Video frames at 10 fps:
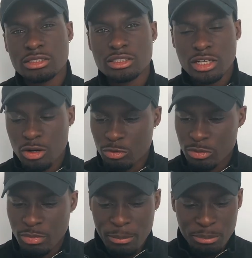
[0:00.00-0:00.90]
start
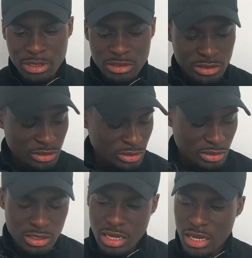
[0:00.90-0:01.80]
with my
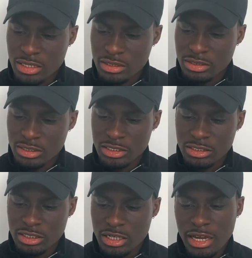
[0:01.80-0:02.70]
beaters, and
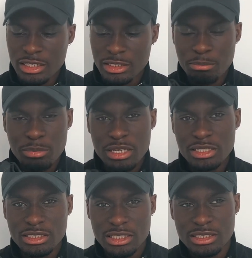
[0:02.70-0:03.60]
these are the Nike
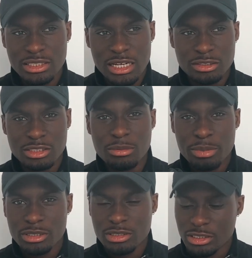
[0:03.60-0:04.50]
P6000. I
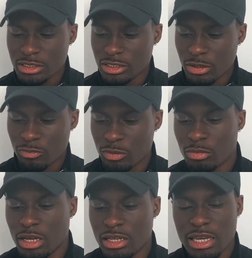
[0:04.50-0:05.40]
picked these up from
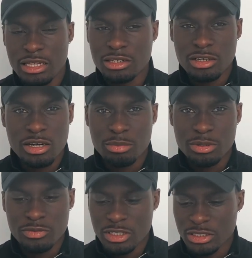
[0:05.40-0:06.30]
like End a couple
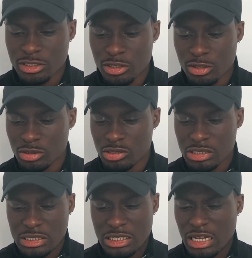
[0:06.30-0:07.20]
of years ago.
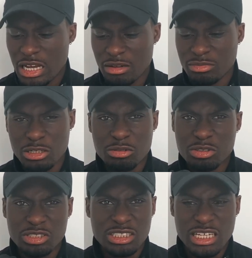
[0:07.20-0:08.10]
They were
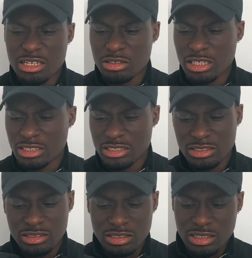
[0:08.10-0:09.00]
on sale, I
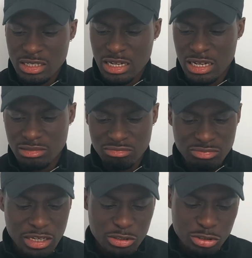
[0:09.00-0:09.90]
think.
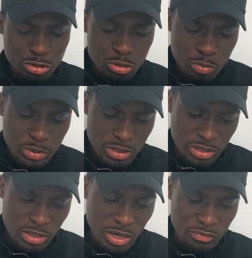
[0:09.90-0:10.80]
And they're a super
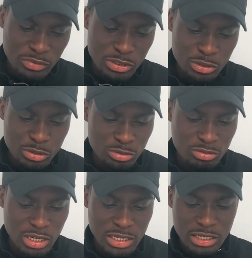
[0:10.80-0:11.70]
comfy shoe.
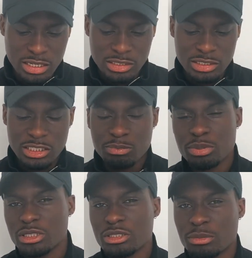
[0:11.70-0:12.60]
Like the
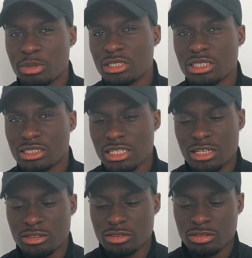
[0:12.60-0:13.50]

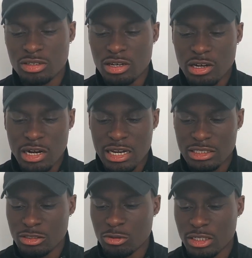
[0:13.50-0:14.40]
P6000 are
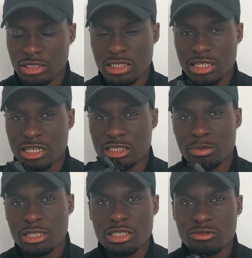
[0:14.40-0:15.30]
actually quite sick, and
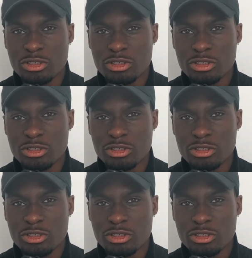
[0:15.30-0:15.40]
especially if you